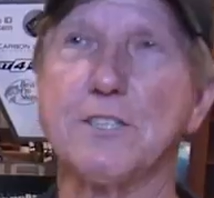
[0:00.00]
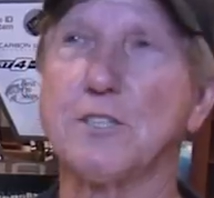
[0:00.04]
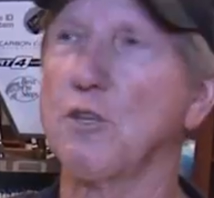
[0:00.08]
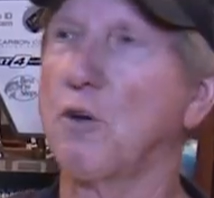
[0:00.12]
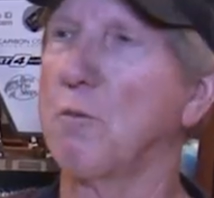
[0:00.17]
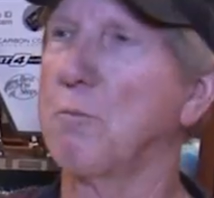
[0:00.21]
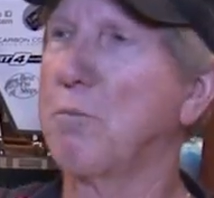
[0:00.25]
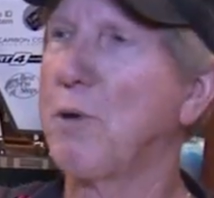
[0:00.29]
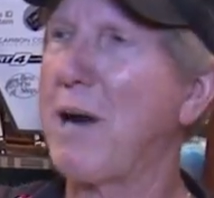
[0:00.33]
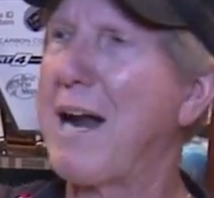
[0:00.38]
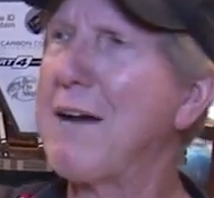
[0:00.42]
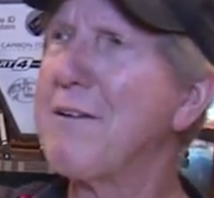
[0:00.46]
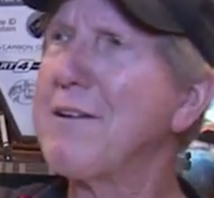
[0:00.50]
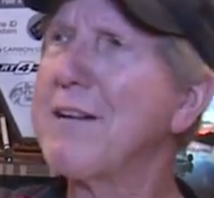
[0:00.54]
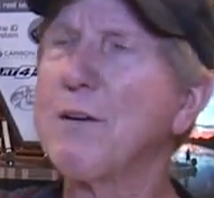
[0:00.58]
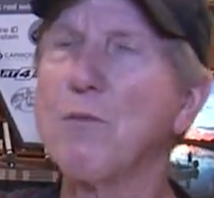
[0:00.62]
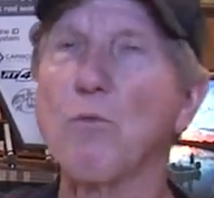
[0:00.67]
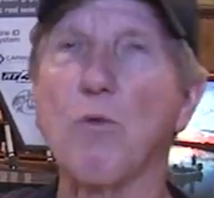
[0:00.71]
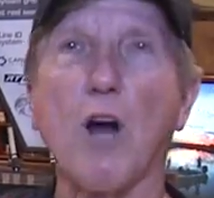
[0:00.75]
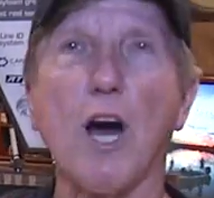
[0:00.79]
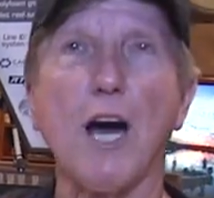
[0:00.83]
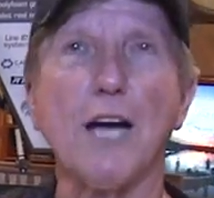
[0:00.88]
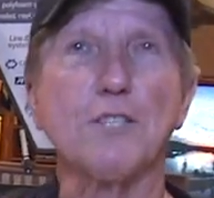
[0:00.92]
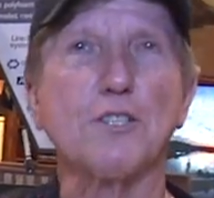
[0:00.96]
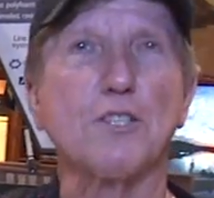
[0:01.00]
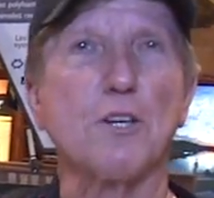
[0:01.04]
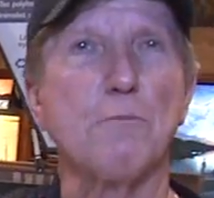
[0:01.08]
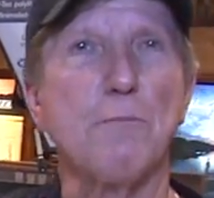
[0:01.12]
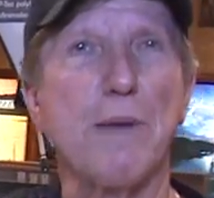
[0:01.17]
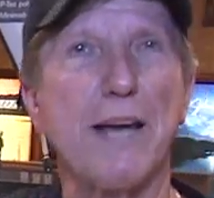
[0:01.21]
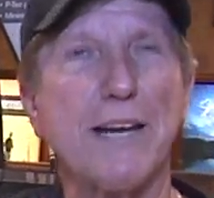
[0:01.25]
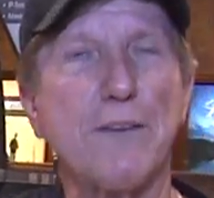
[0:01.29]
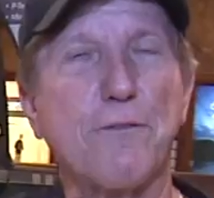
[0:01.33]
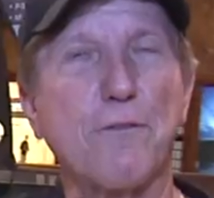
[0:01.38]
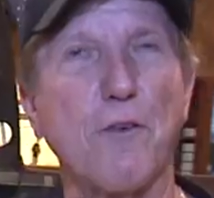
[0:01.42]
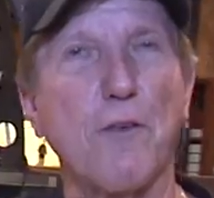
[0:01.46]
So Browning rods are
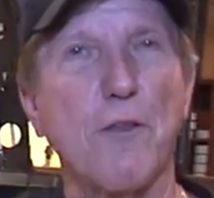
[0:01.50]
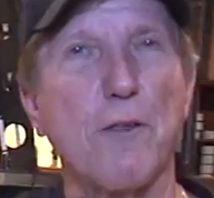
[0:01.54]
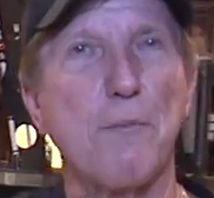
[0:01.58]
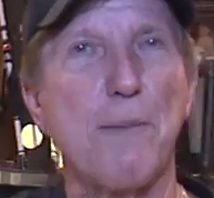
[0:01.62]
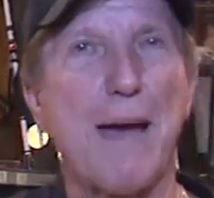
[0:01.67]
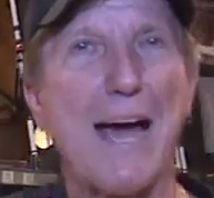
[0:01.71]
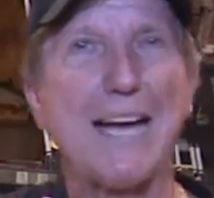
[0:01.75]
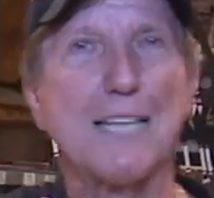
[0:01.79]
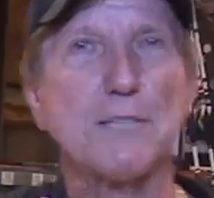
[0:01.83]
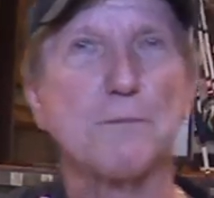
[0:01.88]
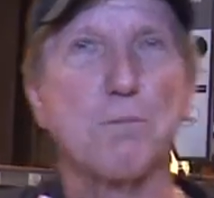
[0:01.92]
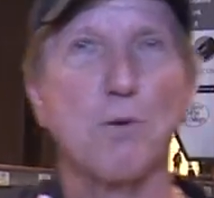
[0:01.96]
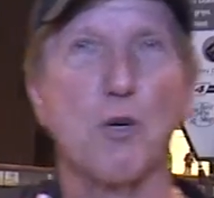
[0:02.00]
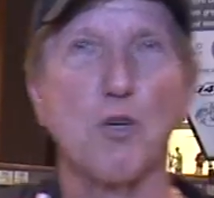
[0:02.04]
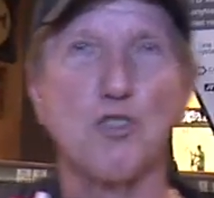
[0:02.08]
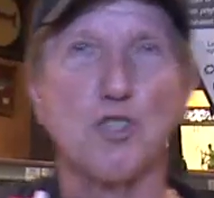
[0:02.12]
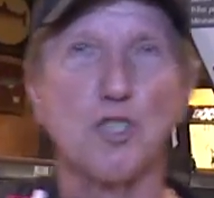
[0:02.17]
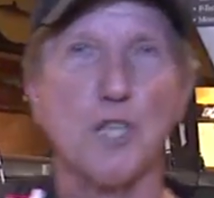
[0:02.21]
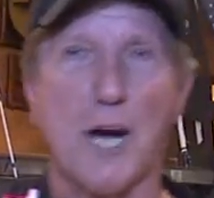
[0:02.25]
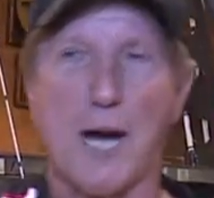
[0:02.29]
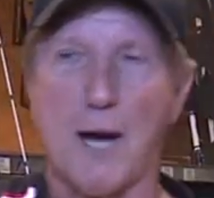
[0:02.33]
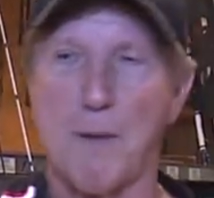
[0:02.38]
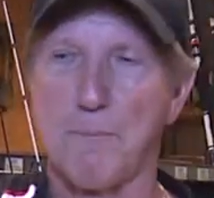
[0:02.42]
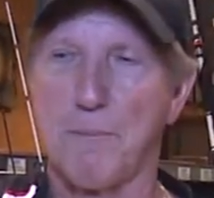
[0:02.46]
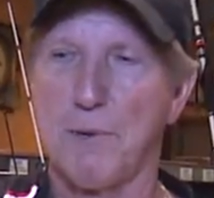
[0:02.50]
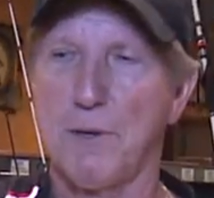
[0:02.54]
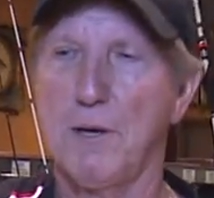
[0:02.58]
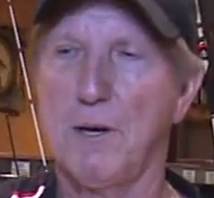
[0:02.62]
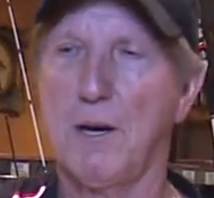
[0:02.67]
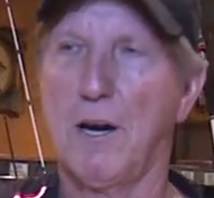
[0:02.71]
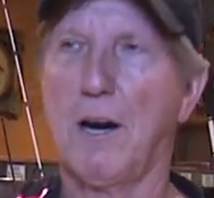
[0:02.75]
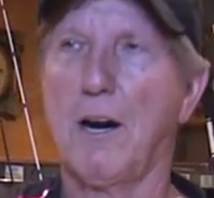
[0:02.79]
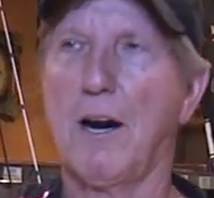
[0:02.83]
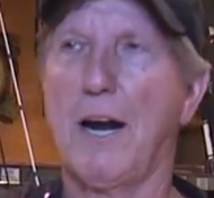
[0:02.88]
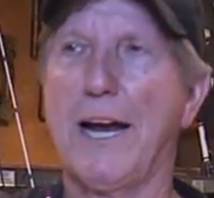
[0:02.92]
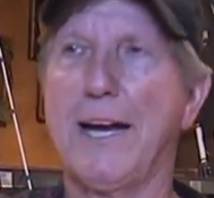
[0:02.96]
made for the Bass Pro Shop,
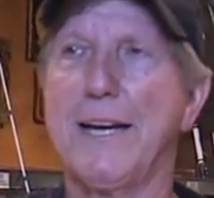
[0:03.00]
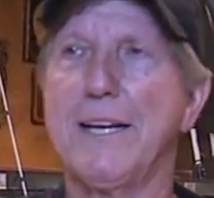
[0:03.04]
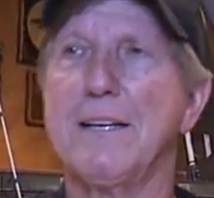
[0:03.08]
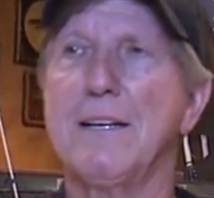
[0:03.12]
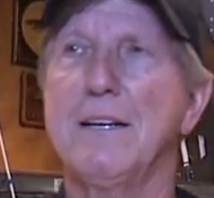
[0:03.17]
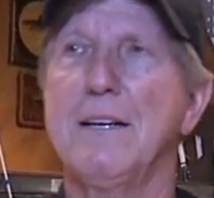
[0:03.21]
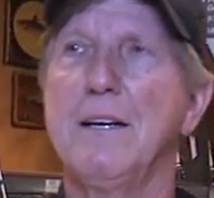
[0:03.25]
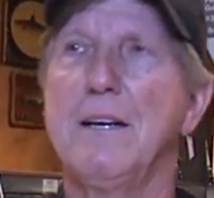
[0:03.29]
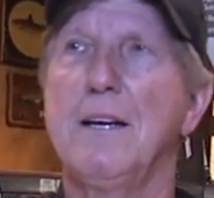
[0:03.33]
all right?